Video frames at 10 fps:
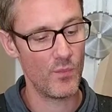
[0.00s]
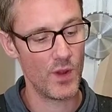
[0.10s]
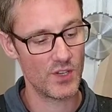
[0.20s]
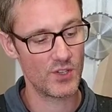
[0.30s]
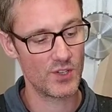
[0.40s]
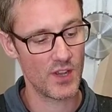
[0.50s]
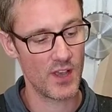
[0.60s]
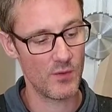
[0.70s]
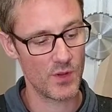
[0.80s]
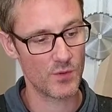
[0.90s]
which
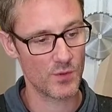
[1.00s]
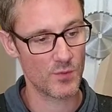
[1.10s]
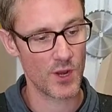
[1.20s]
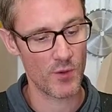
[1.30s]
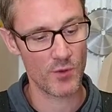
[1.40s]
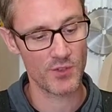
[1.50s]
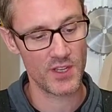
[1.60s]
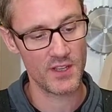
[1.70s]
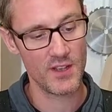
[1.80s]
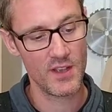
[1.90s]
was what I
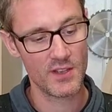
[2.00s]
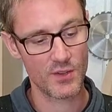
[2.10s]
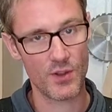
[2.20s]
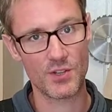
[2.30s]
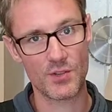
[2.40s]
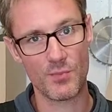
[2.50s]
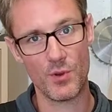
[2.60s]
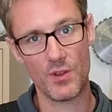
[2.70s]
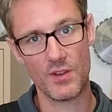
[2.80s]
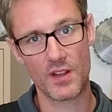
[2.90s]
wanted. So I just
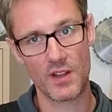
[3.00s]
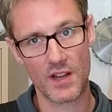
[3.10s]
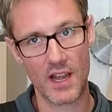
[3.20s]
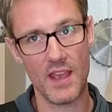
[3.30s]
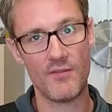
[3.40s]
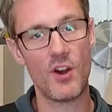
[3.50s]
put clear